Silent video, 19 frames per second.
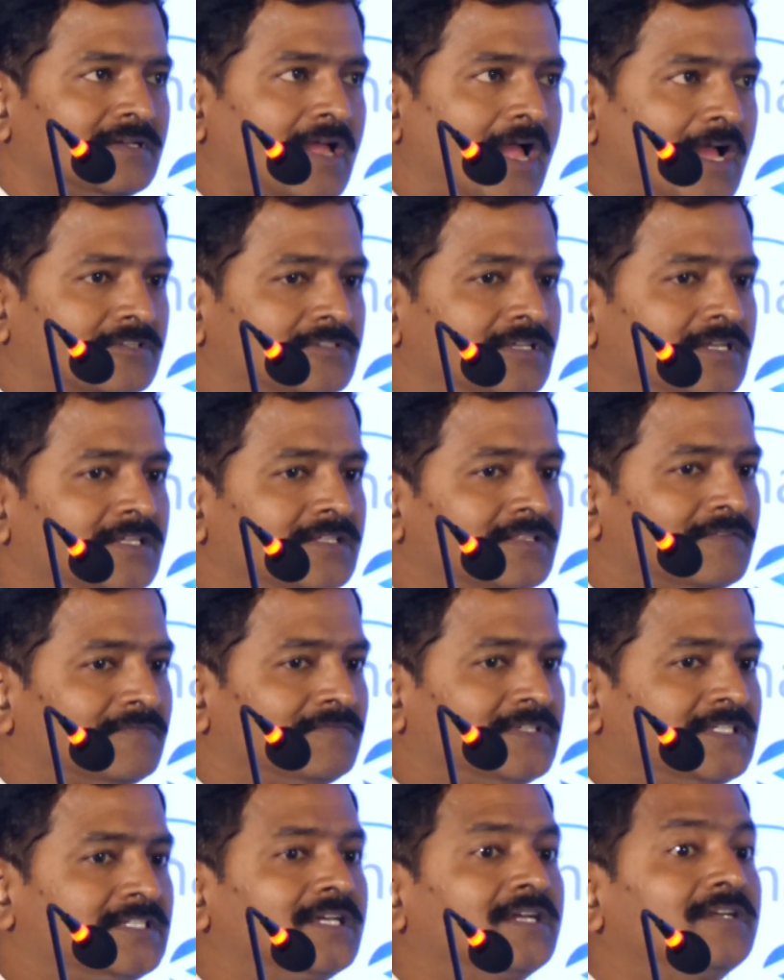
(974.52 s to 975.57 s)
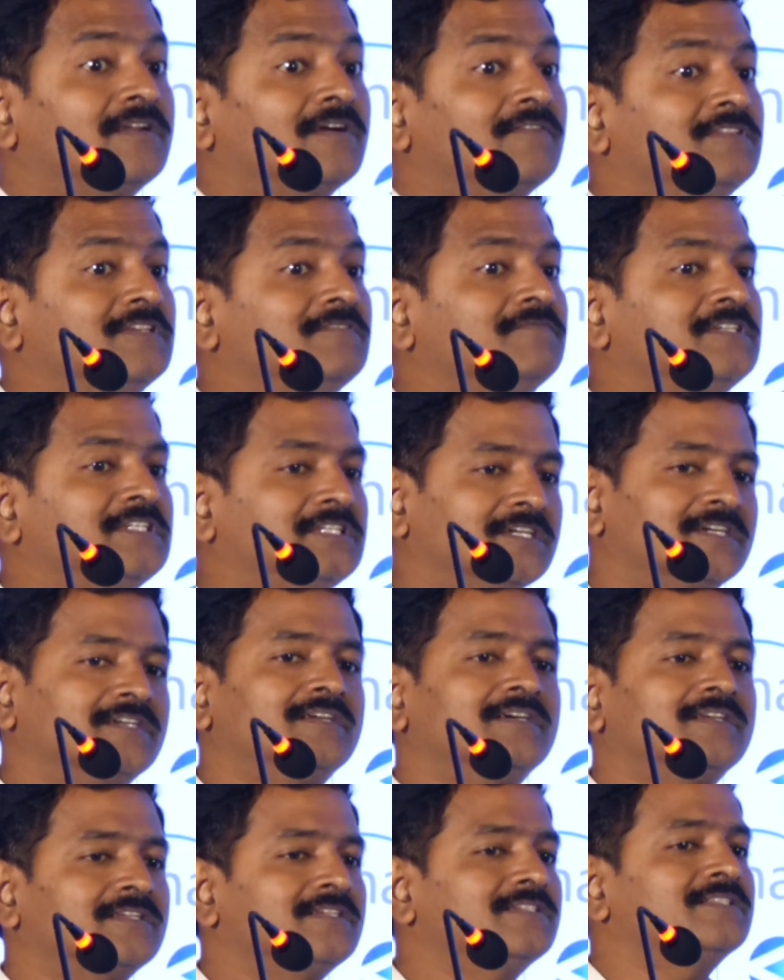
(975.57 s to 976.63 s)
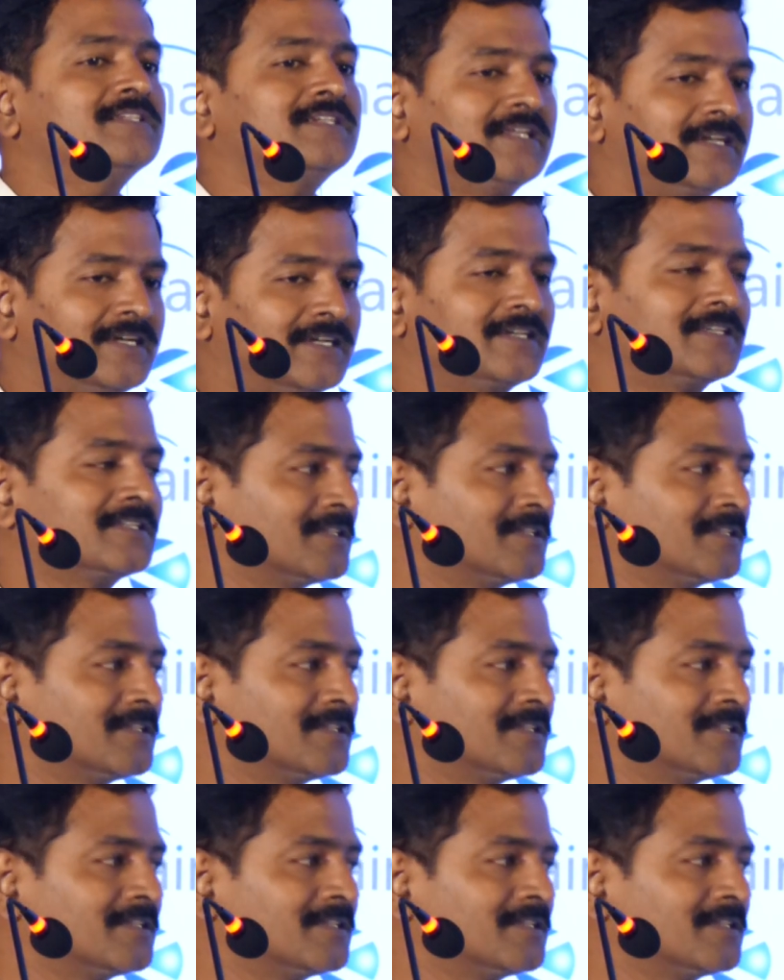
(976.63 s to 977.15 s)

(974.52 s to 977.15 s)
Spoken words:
Actually, the vision of the visionary is the great.